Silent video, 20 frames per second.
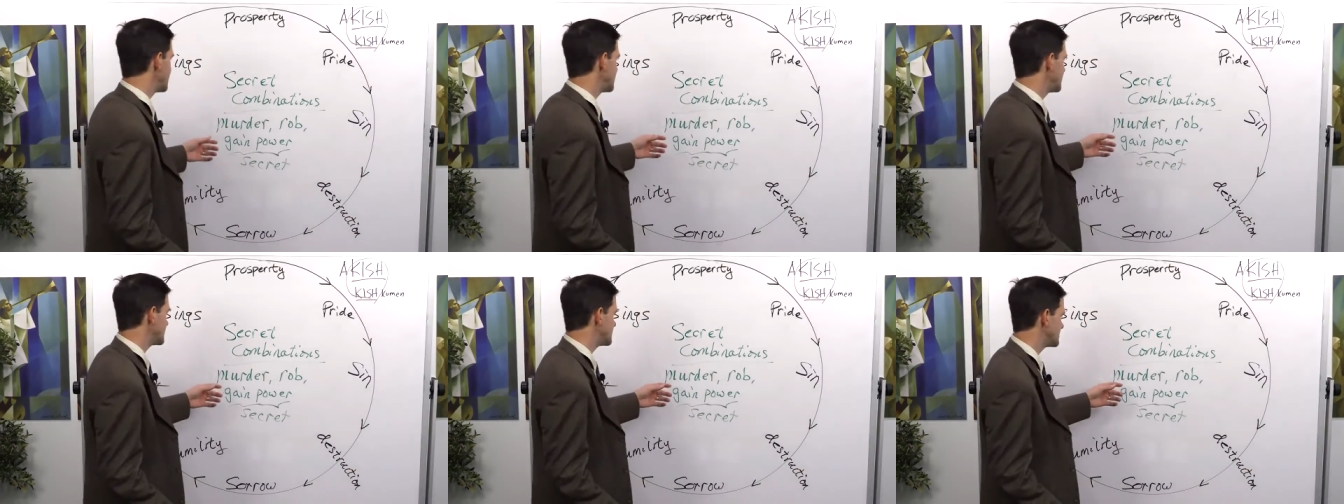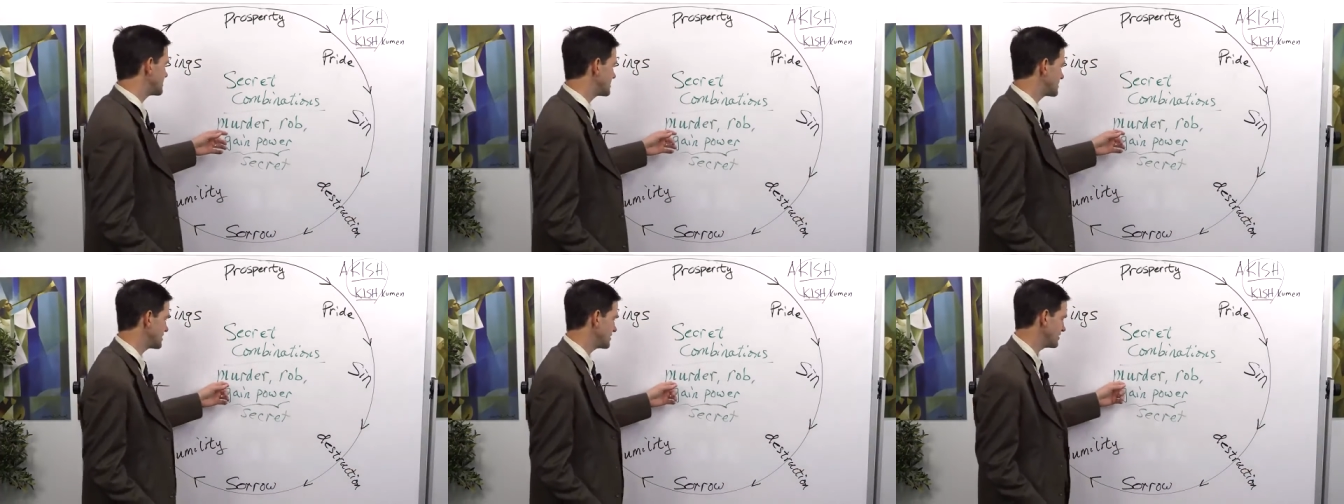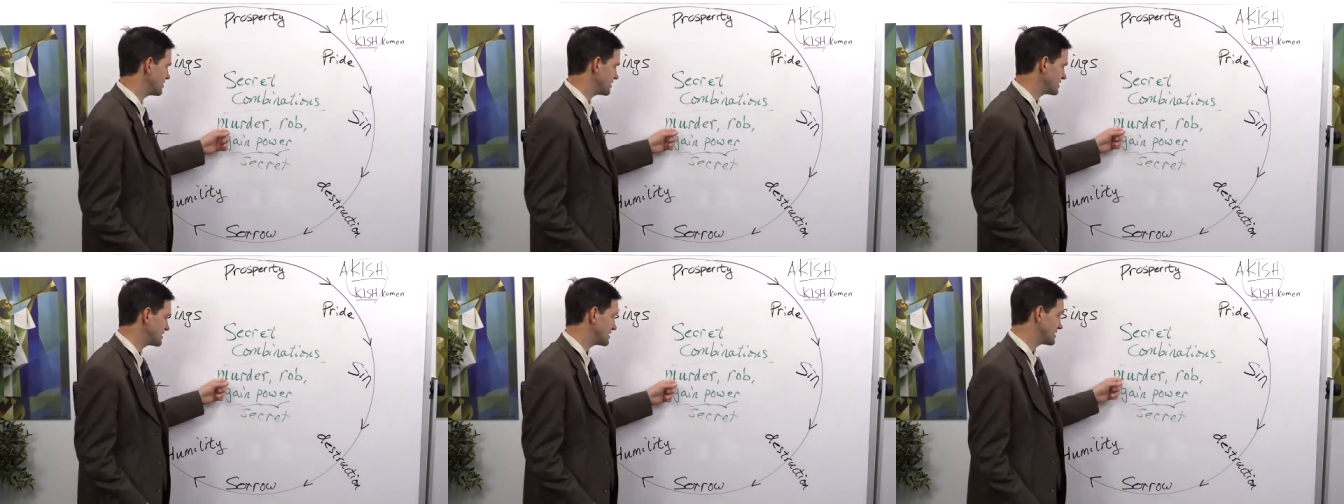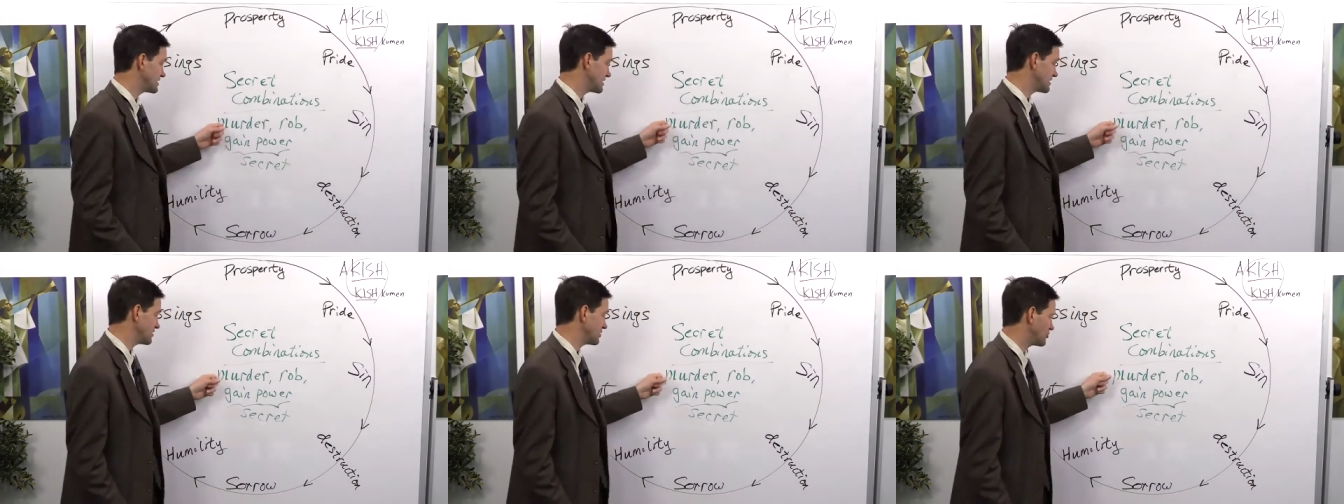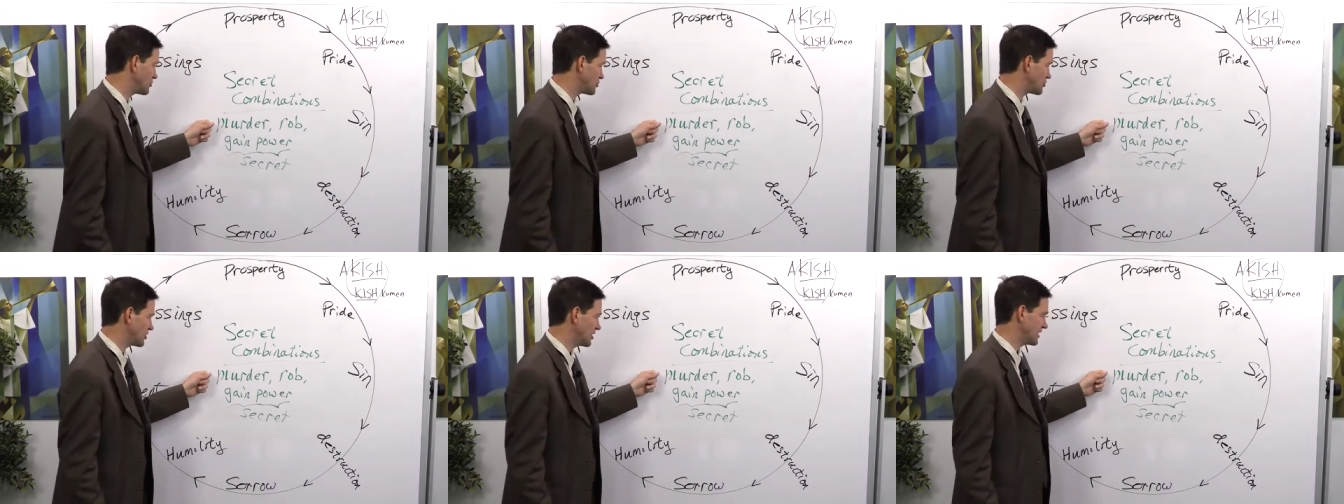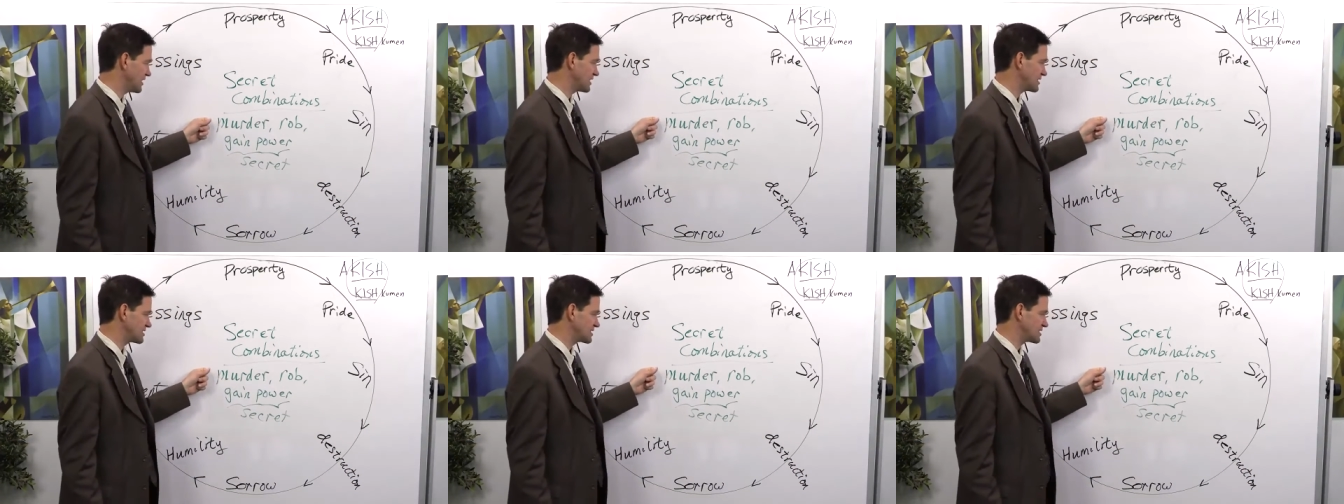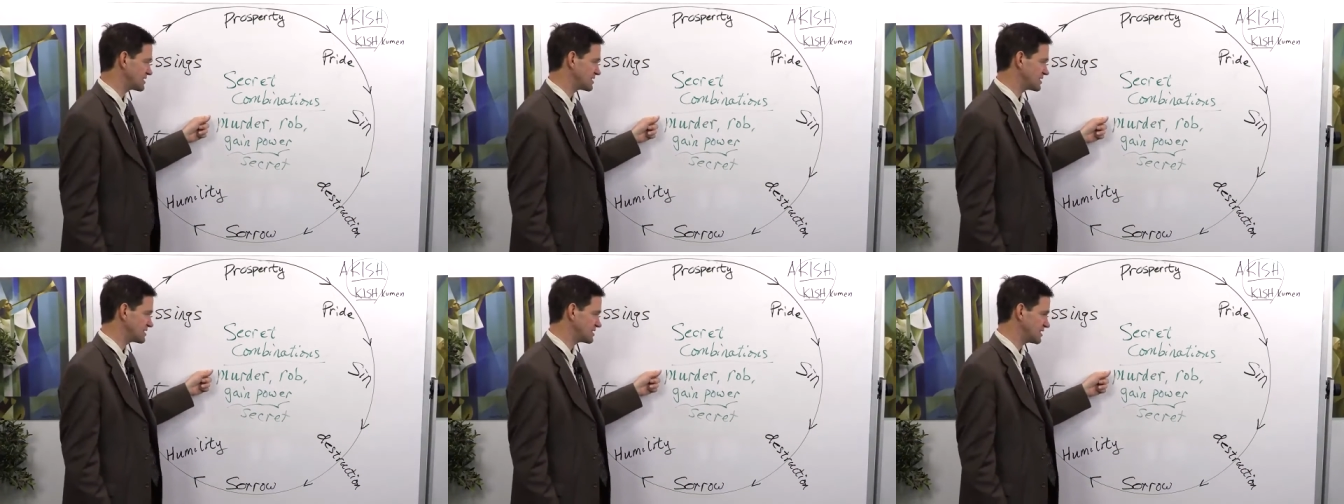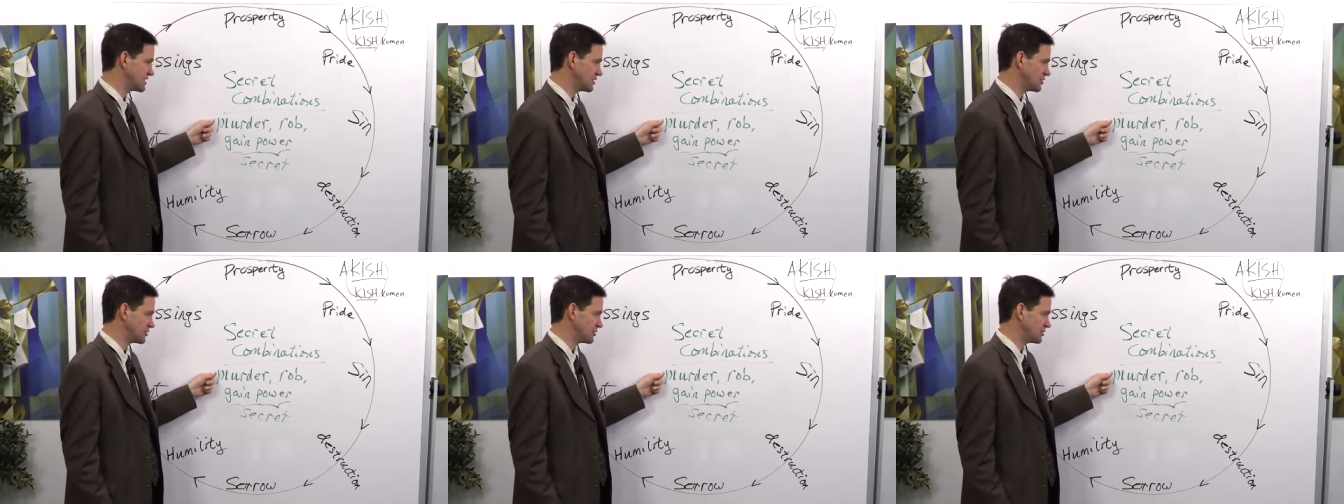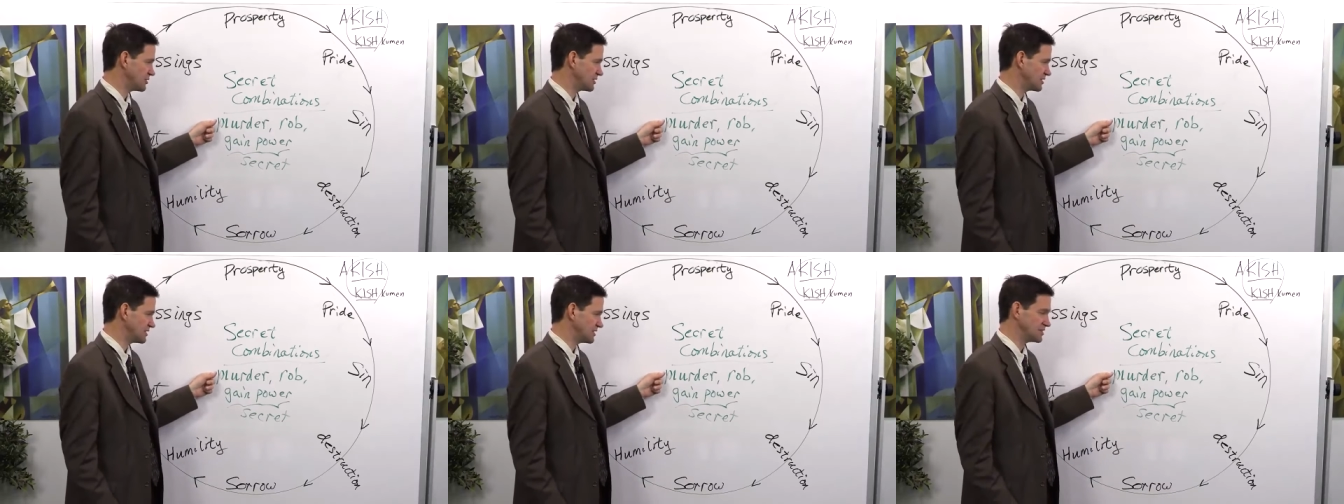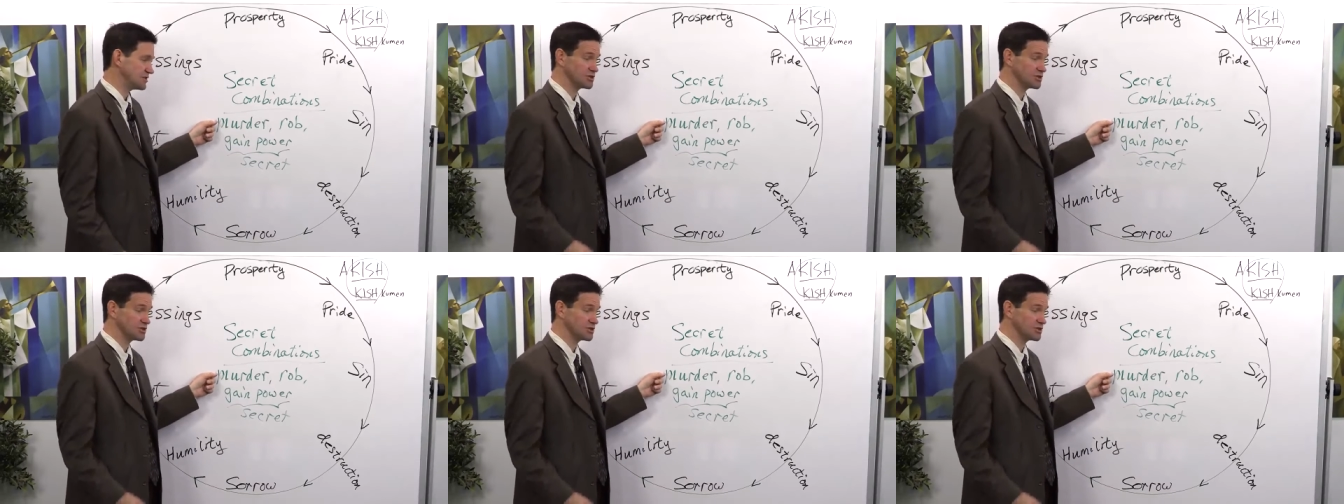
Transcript: He's still, still trying to secretly